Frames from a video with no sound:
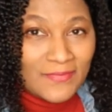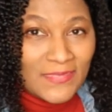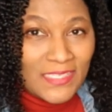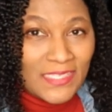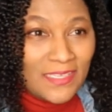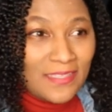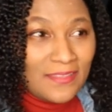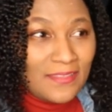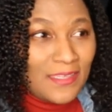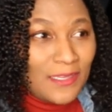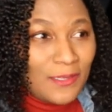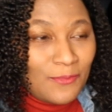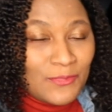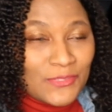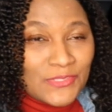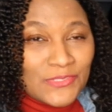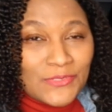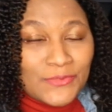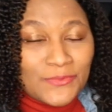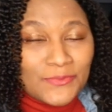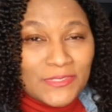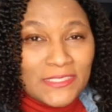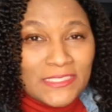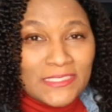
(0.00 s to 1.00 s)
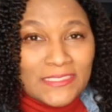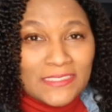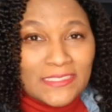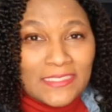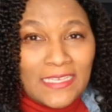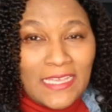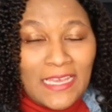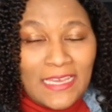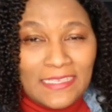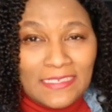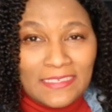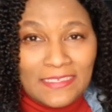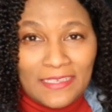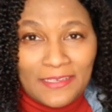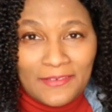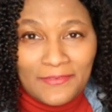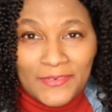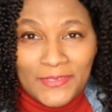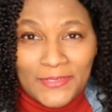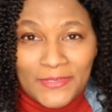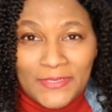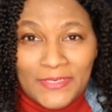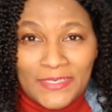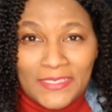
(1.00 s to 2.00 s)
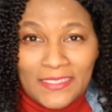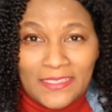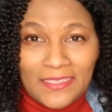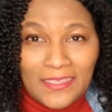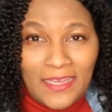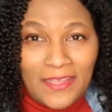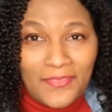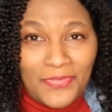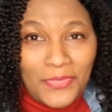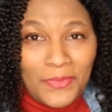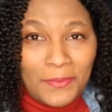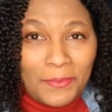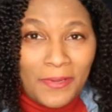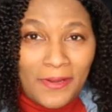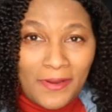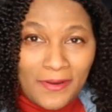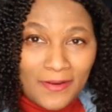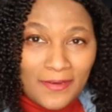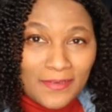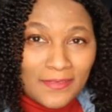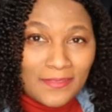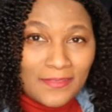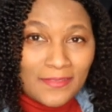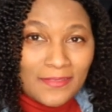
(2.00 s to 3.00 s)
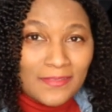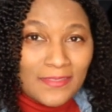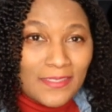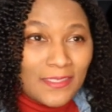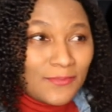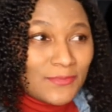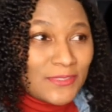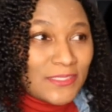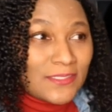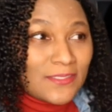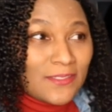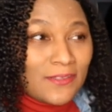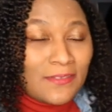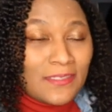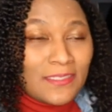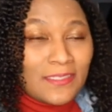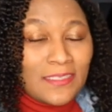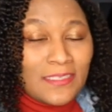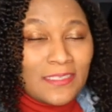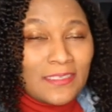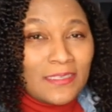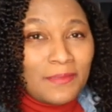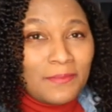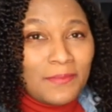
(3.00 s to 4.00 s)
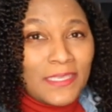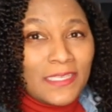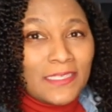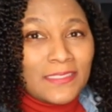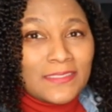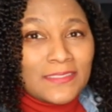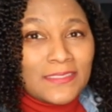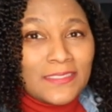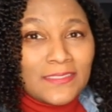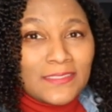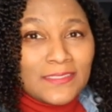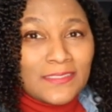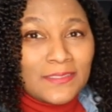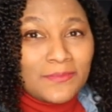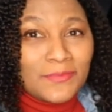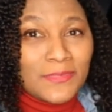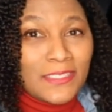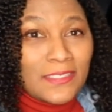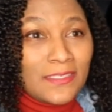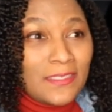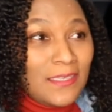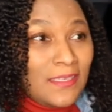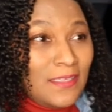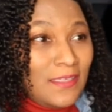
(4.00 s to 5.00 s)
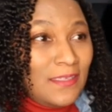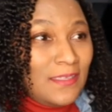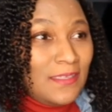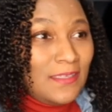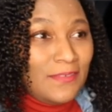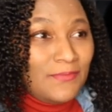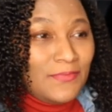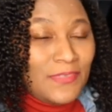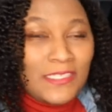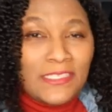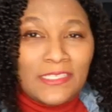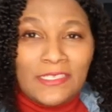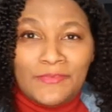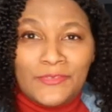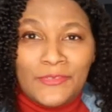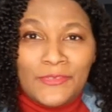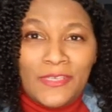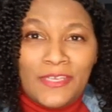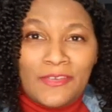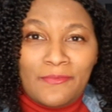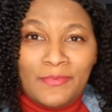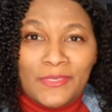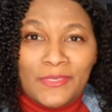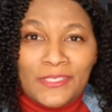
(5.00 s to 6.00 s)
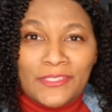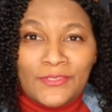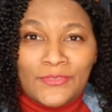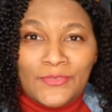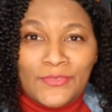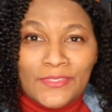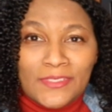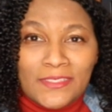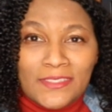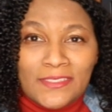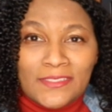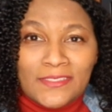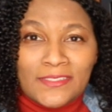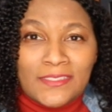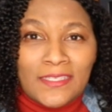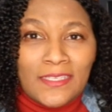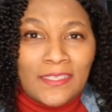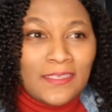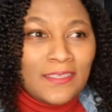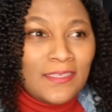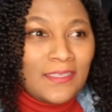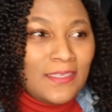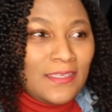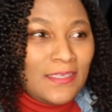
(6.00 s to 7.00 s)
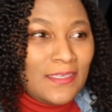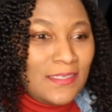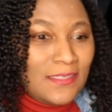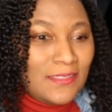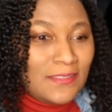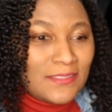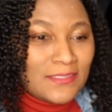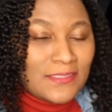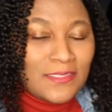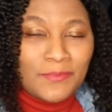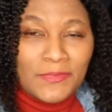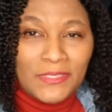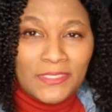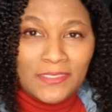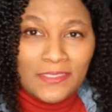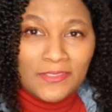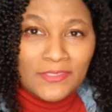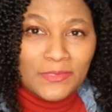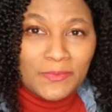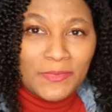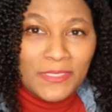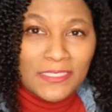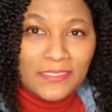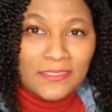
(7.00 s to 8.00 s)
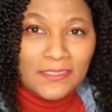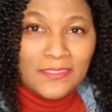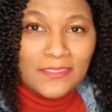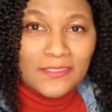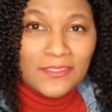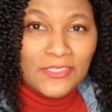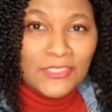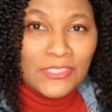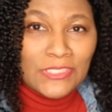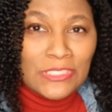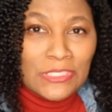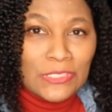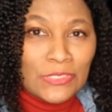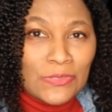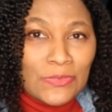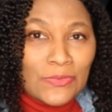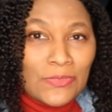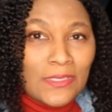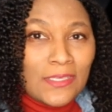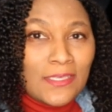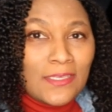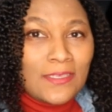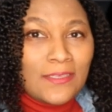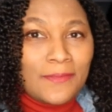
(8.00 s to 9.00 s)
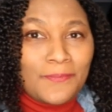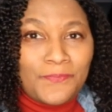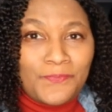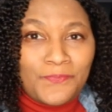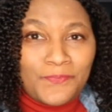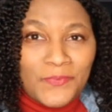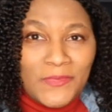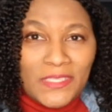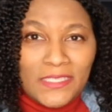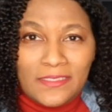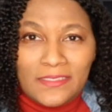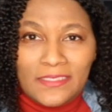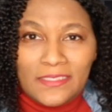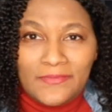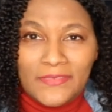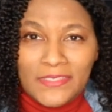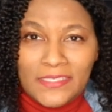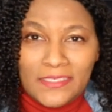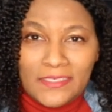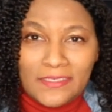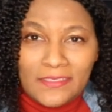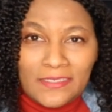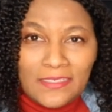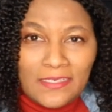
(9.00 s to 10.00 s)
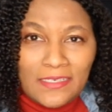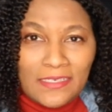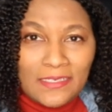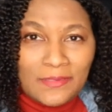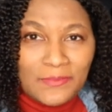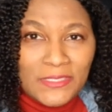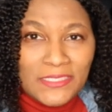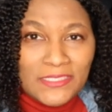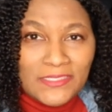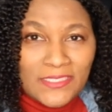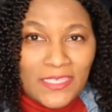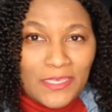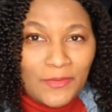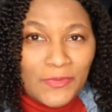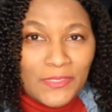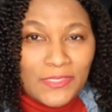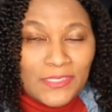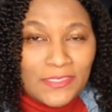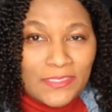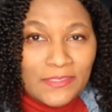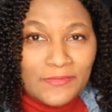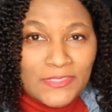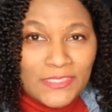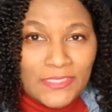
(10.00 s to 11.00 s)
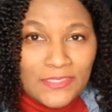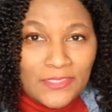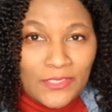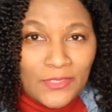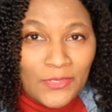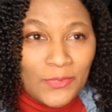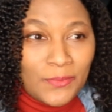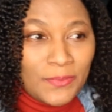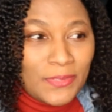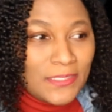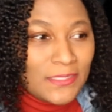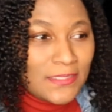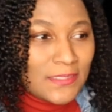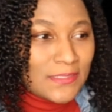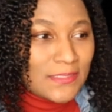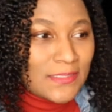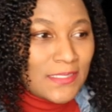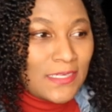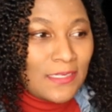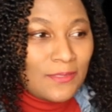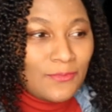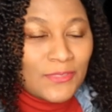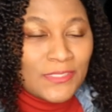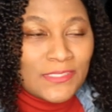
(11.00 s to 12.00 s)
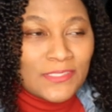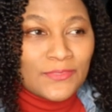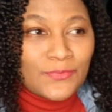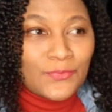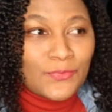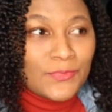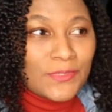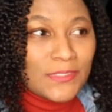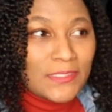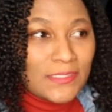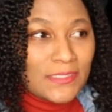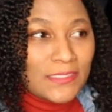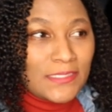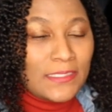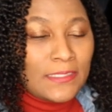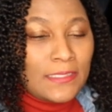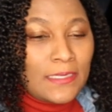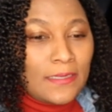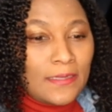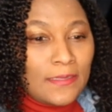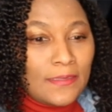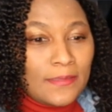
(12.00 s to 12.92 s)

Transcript: and that was the reason I never got the part. That was the only thing that made sense to me. If any of you have been through this and something else makes sense to you, leave it in the comments. I would love to know, because I was really